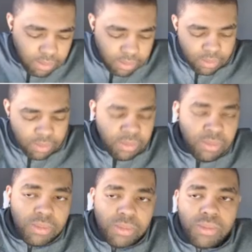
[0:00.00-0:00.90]

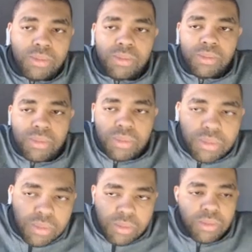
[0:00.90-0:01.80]

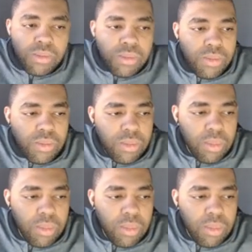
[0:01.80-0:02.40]
Nothing is said.